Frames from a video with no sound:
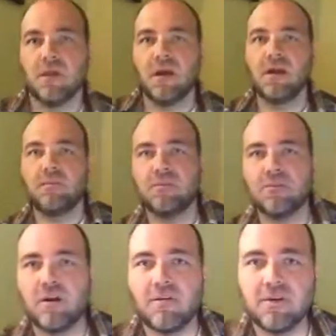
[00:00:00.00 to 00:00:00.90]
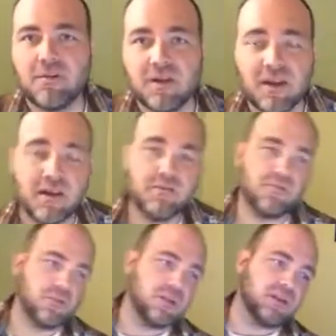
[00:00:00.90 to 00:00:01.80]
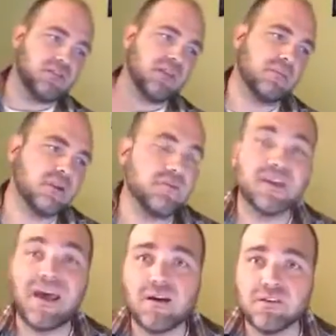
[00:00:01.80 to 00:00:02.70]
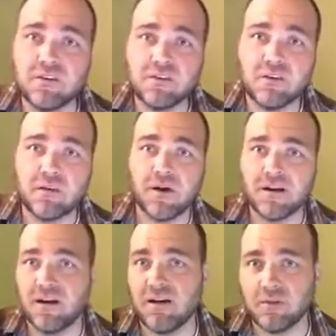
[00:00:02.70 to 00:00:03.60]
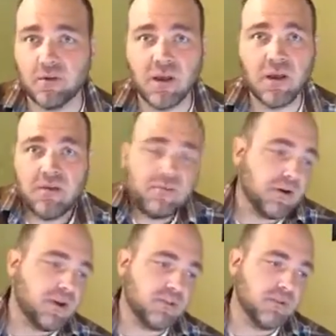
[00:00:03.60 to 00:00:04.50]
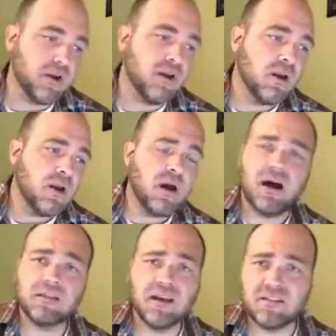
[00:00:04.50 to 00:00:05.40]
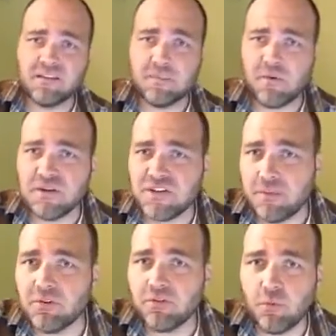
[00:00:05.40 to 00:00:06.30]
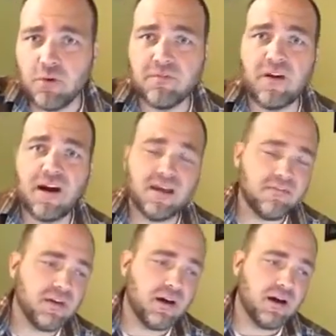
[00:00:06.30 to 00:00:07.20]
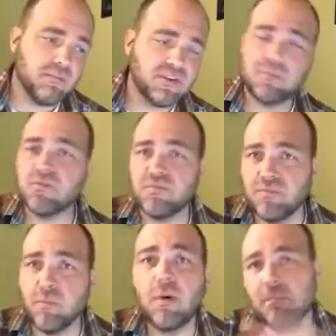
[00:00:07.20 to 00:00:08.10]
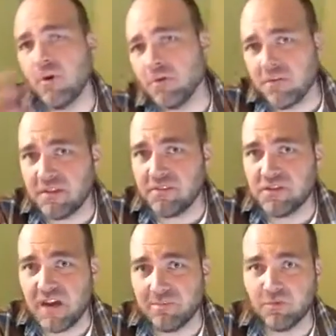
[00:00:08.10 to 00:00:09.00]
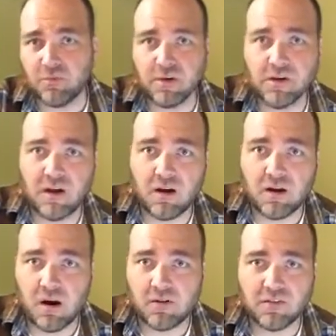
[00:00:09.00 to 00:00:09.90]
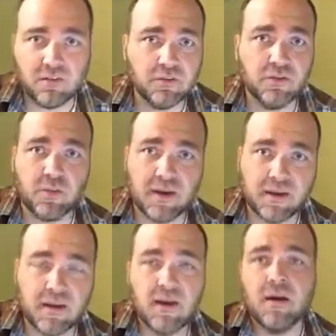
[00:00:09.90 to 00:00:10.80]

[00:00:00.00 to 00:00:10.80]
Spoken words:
Hey, Mr. Howard here again for the next segment of analysis on my novel, Faraday's Mirror. Last time I read chapters 4 and 5. Both of these chapters really are still doing,